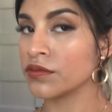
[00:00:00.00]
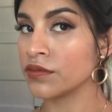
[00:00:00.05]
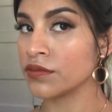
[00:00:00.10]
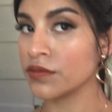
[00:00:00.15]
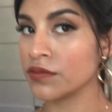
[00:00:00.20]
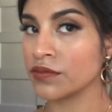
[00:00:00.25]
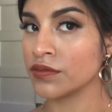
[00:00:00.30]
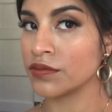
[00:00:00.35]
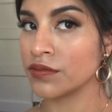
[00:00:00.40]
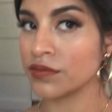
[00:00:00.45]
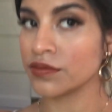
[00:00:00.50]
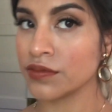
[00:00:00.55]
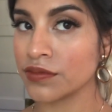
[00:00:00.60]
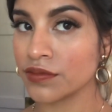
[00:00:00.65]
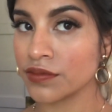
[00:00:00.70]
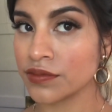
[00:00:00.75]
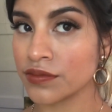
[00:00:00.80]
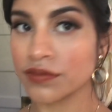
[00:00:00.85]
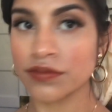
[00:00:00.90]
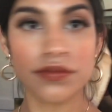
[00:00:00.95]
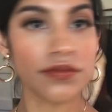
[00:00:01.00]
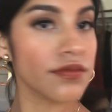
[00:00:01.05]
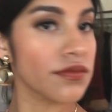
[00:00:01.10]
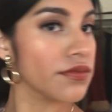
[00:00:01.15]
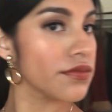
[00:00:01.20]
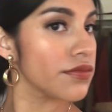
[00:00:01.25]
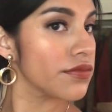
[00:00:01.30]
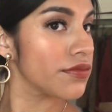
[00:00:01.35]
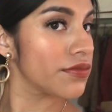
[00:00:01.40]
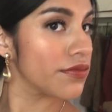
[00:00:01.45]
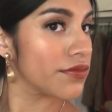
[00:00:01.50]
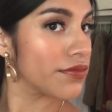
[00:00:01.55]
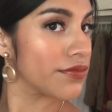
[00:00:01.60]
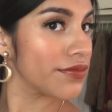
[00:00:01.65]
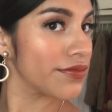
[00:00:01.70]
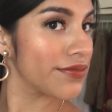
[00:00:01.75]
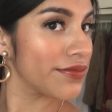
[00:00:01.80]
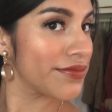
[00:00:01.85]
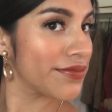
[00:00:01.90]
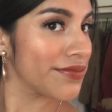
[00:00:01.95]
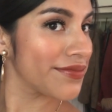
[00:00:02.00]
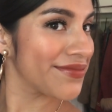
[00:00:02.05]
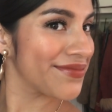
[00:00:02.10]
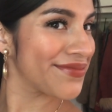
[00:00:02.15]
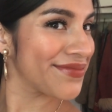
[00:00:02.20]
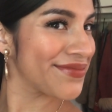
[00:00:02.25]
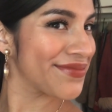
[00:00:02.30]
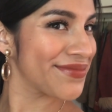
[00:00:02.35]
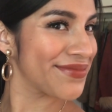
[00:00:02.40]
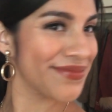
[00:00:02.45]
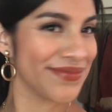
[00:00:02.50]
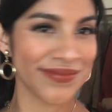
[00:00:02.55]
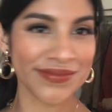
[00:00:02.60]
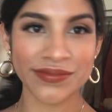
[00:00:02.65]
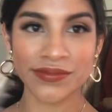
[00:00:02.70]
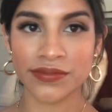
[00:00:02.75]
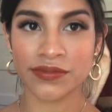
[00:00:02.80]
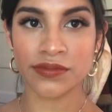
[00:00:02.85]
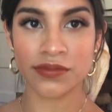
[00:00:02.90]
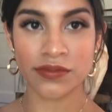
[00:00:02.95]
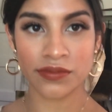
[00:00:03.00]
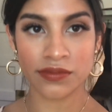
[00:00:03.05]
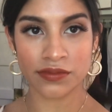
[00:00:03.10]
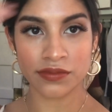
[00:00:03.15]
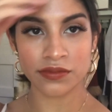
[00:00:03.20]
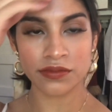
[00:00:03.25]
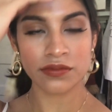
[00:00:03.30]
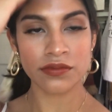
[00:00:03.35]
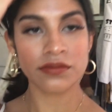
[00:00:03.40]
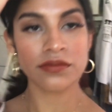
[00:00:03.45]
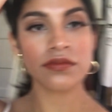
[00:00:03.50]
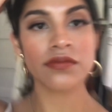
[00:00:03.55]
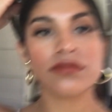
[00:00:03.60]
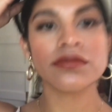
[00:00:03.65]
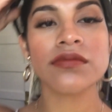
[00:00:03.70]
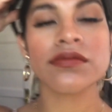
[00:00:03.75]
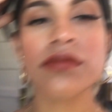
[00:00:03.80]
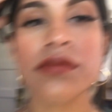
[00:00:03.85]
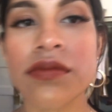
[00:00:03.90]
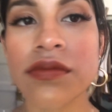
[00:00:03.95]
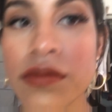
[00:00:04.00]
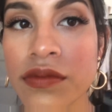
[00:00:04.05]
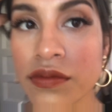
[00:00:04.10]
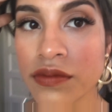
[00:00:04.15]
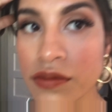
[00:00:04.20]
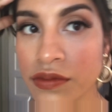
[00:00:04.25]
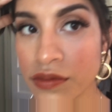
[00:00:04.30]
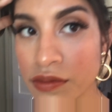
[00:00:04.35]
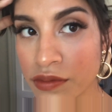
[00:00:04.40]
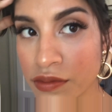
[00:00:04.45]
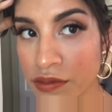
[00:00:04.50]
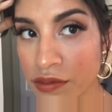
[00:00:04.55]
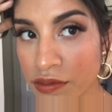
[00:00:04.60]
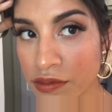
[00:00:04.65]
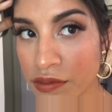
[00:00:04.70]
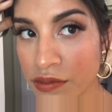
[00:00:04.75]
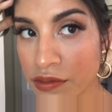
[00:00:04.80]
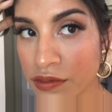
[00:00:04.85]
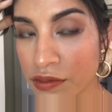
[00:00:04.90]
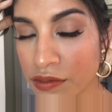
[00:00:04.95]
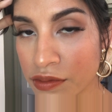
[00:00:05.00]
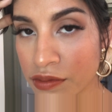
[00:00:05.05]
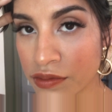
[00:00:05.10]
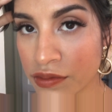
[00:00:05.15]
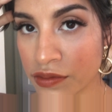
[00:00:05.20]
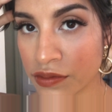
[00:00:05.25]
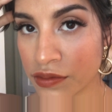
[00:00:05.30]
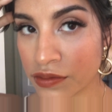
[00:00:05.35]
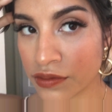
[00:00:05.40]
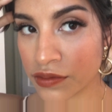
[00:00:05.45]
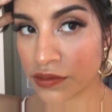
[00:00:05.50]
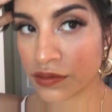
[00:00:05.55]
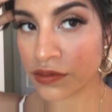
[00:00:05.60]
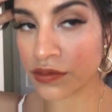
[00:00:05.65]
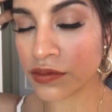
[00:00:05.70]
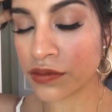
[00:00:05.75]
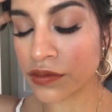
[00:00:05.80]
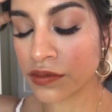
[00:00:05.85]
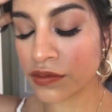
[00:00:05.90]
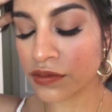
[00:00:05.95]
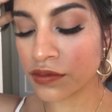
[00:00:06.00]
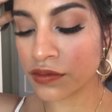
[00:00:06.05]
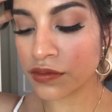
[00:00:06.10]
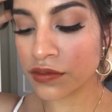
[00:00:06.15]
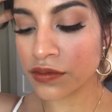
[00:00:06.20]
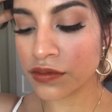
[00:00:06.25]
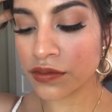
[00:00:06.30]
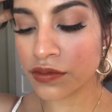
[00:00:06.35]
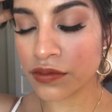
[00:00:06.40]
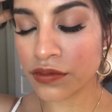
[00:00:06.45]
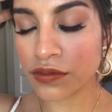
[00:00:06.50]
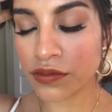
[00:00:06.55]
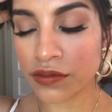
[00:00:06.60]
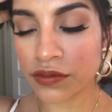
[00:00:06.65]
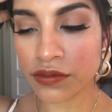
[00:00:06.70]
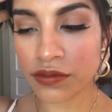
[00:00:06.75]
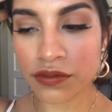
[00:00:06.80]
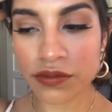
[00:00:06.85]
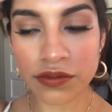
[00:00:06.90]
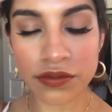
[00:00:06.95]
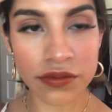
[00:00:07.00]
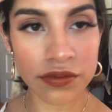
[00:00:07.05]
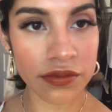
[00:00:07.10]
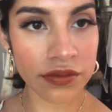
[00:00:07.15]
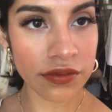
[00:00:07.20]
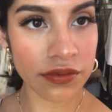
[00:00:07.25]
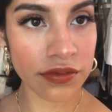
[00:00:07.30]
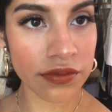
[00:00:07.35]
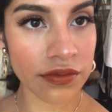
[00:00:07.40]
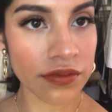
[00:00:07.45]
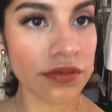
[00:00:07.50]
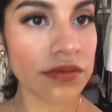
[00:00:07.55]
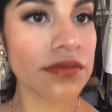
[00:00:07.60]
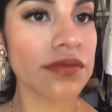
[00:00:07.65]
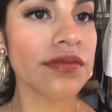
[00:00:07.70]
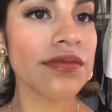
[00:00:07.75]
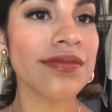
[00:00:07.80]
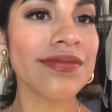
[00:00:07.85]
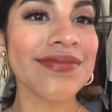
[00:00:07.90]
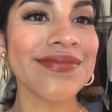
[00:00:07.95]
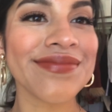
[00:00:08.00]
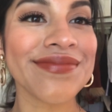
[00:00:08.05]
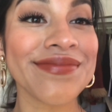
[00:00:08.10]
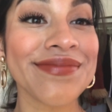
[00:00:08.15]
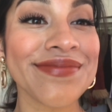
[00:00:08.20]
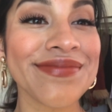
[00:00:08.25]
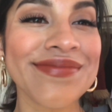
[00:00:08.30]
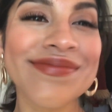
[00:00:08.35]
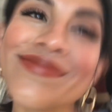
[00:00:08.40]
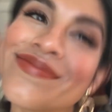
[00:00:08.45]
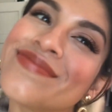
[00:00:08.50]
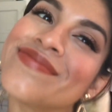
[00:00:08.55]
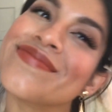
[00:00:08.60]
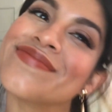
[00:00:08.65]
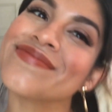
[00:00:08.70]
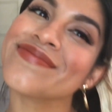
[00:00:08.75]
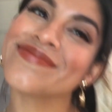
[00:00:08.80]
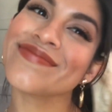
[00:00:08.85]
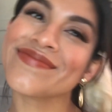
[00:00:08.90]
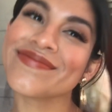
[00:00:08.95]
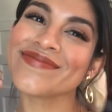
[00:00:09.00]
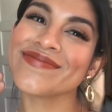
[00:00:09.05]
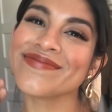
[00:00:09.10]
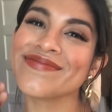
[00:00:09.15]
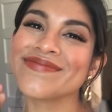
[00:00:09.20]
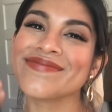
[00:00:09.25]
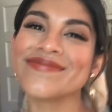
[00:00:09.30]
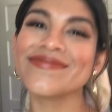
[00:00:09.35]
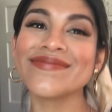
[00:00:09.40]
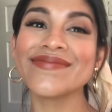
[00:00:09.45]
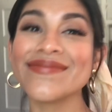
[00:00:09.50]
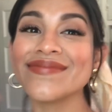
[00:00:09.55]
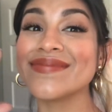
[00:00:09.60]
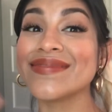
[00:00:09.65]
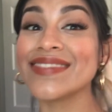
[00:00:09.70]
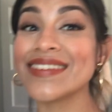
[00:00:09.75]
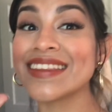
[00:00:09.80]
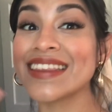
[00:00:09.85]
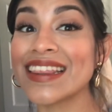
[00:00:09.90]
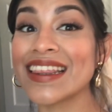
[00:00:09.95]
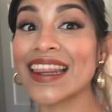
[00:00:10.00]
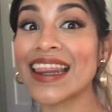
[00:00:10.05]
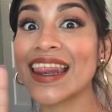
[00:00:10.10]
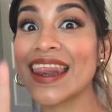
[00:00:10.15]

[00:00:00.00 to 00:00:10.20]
Hey guys, today I want to show you this look that I did. It's a very easy, super simple, nice, a little bit more made up look. So I hope you like it and I'll show you how to do